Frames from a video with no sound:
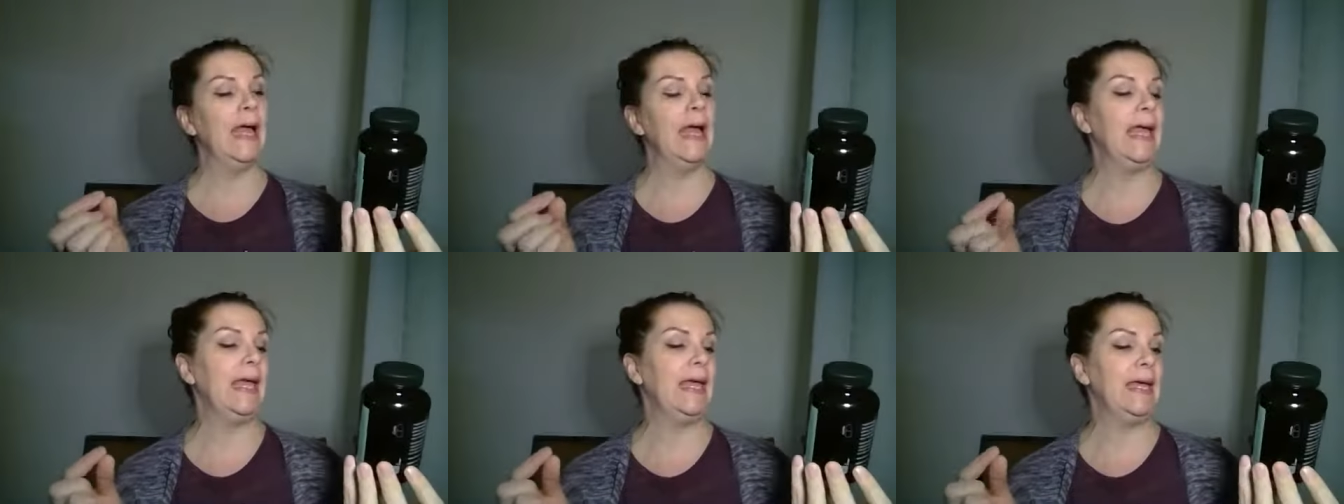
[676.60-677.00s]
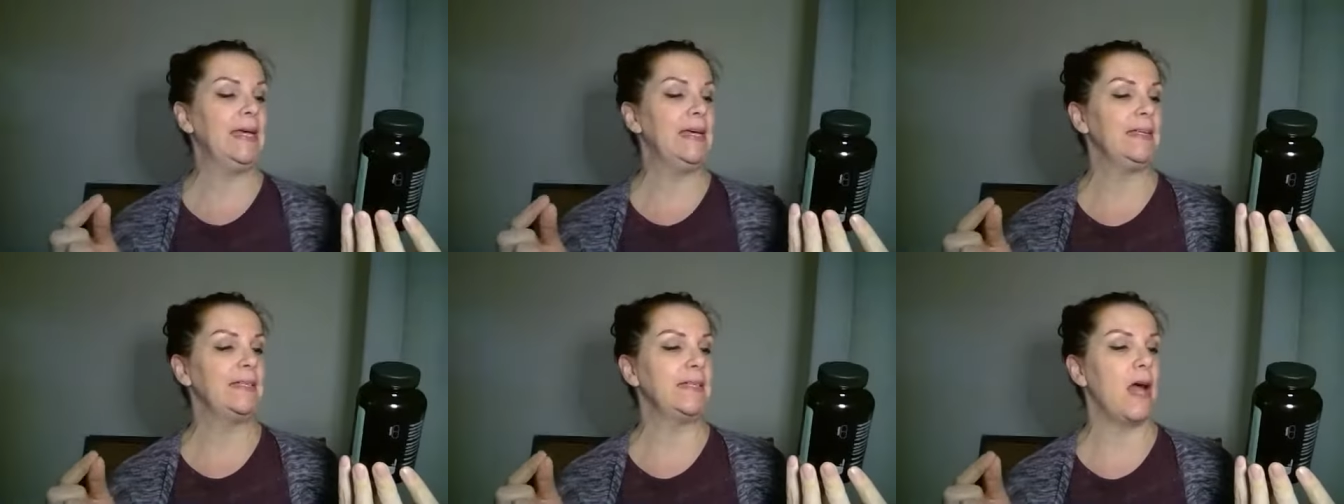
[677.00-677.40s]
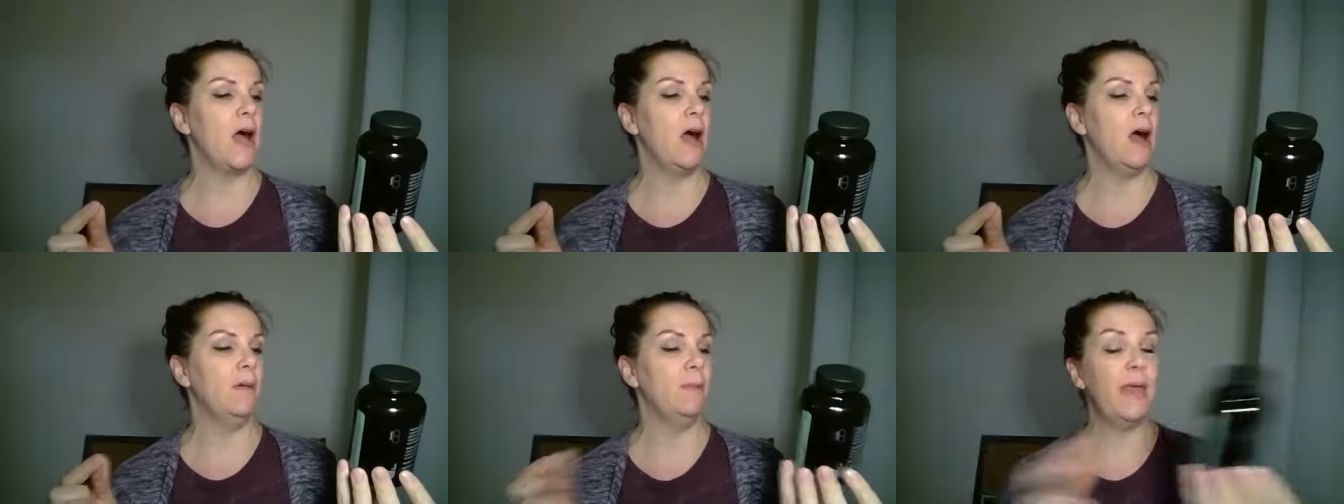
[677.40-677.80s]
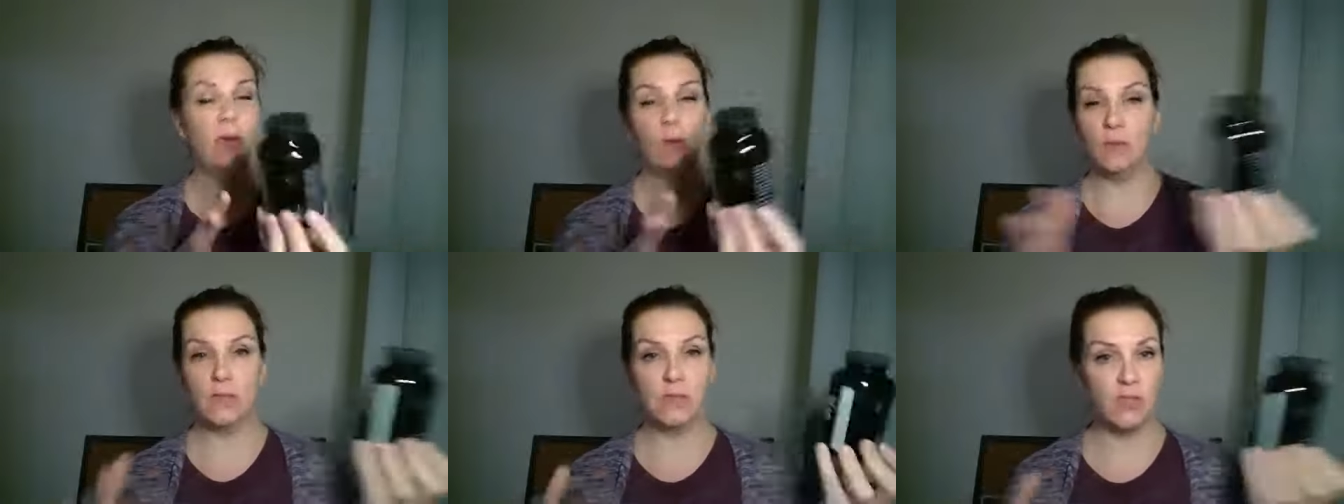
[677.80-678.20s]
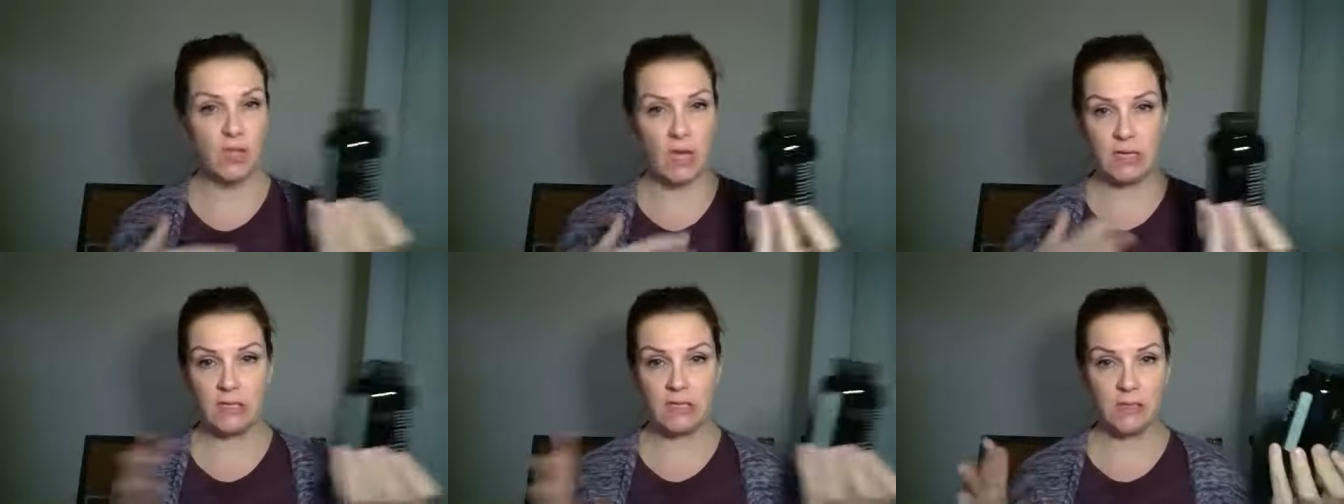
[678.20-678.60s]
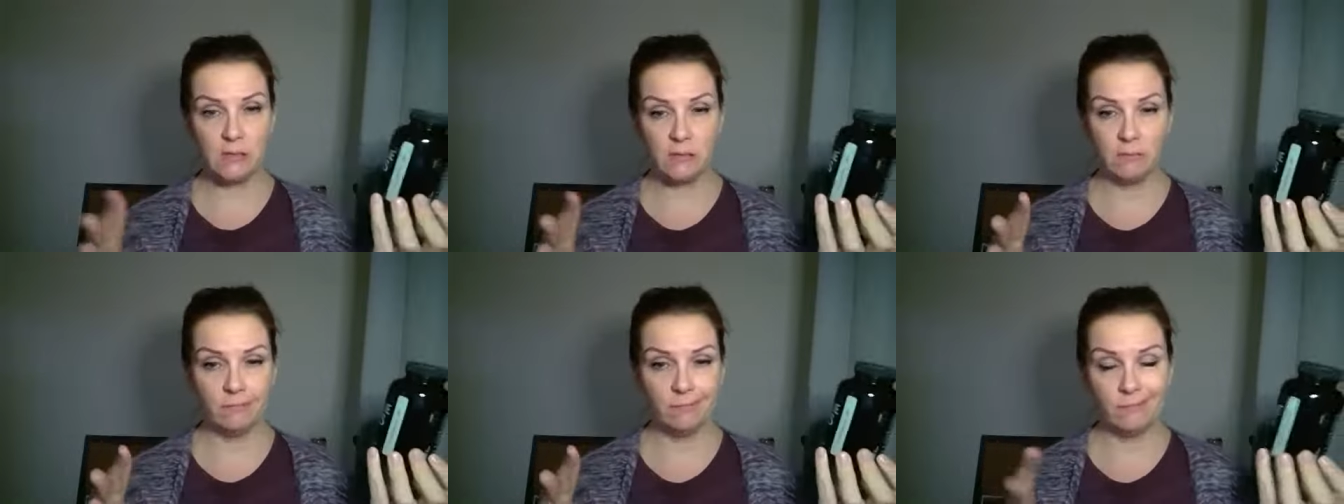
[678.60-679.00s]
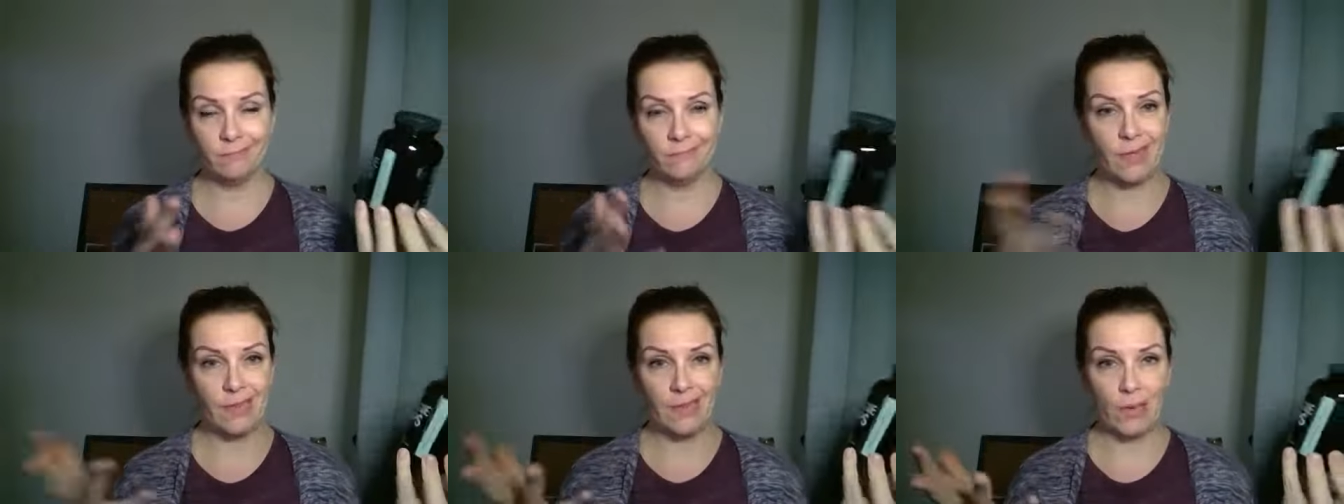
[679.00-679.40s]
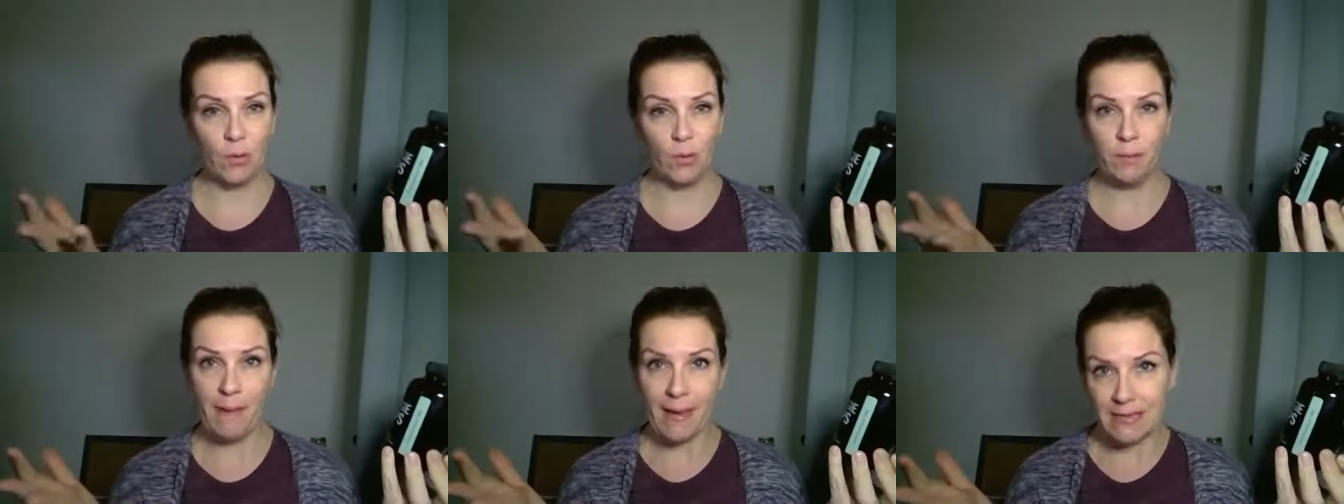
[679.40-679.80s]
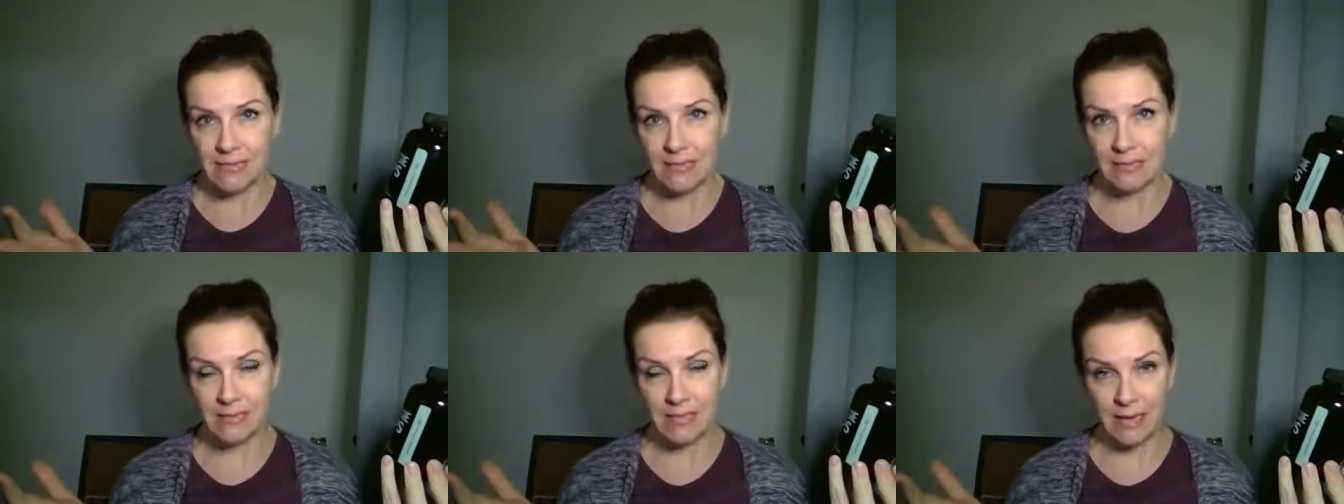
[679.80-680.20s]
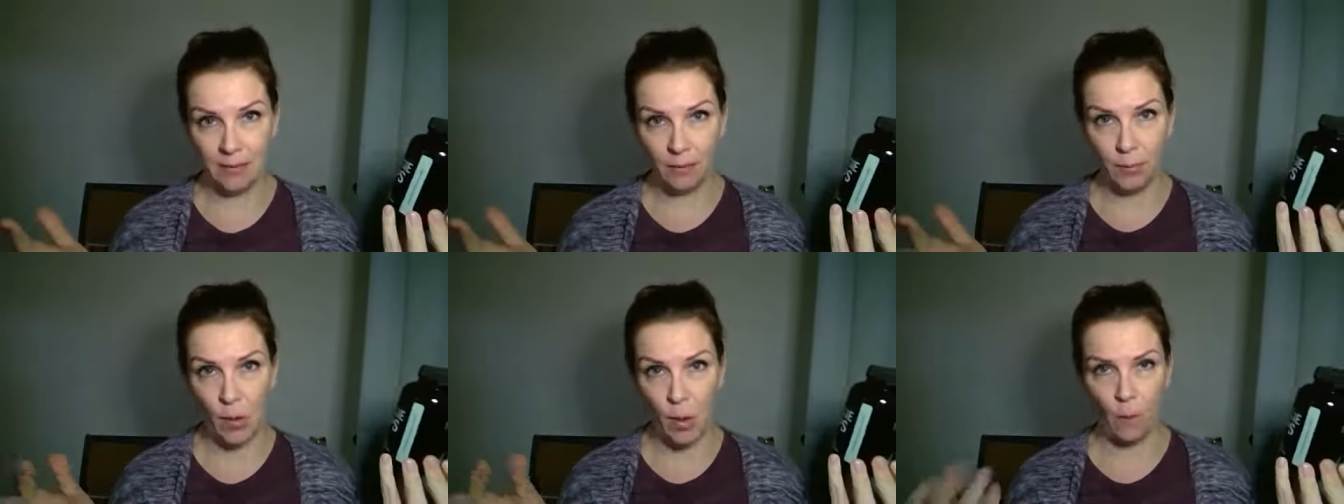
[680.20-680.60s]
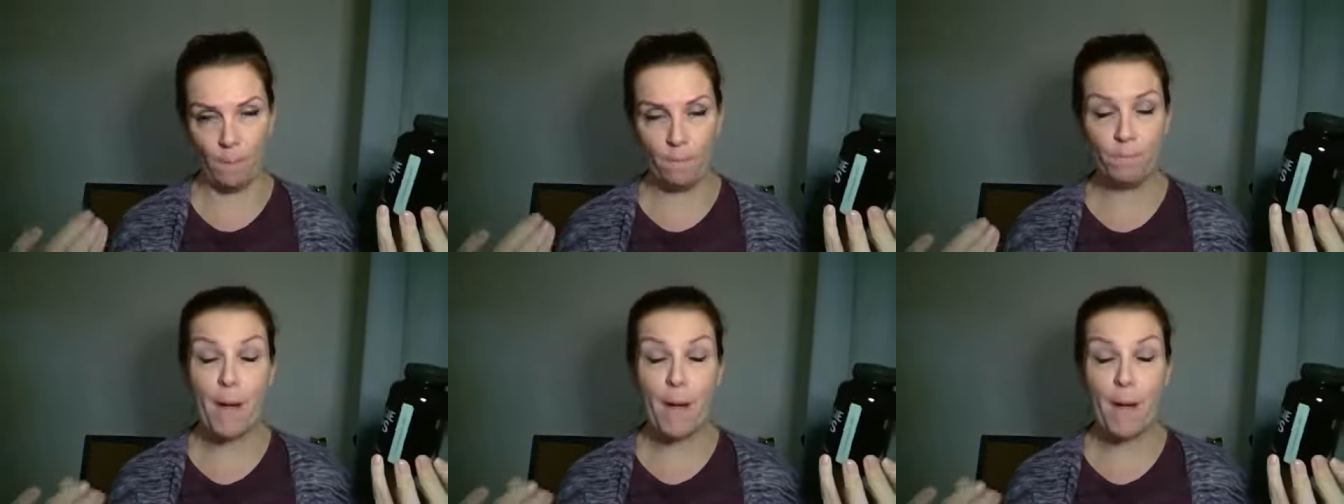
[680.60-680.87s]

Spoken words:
and it was just a liquid mess inside the bowl.